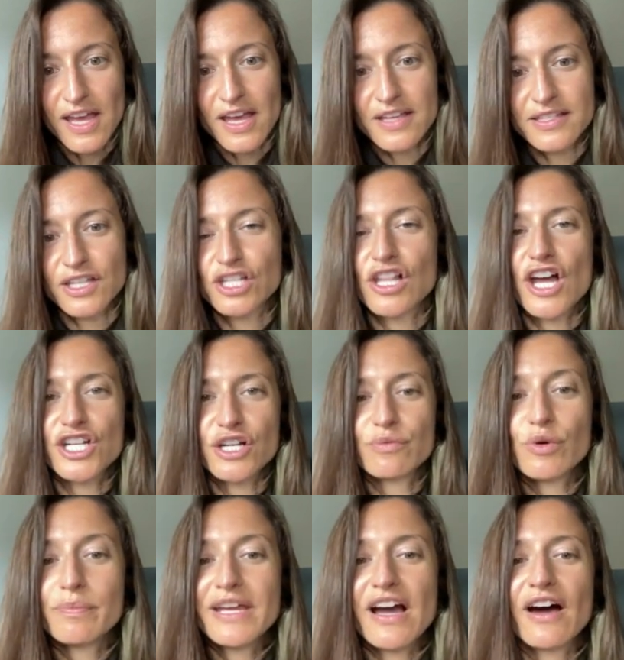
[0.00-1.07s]
Such logic
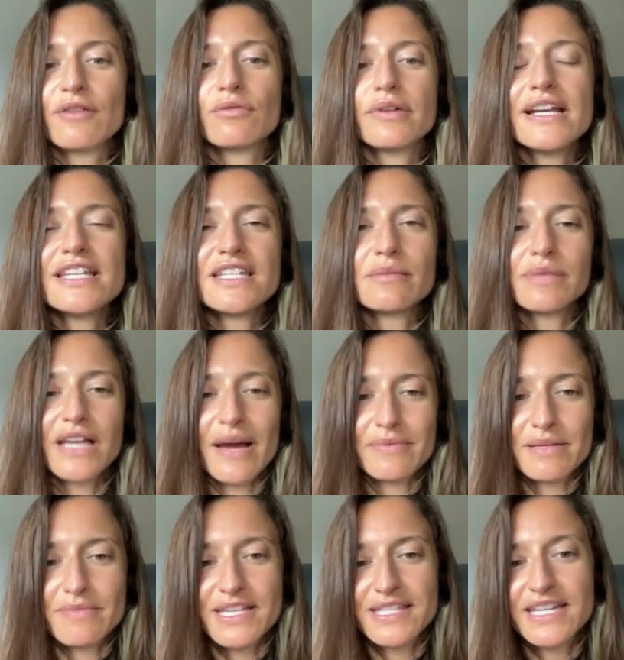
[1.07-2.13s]
will be unreasonably
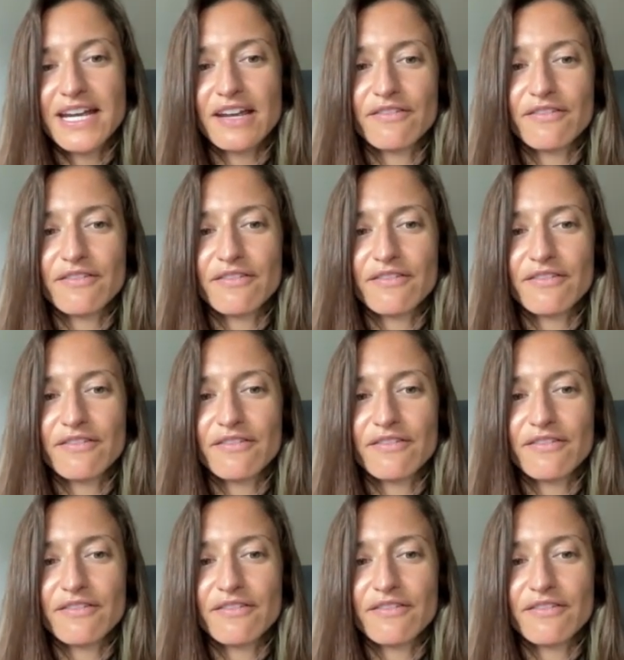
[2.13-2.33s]
optimistic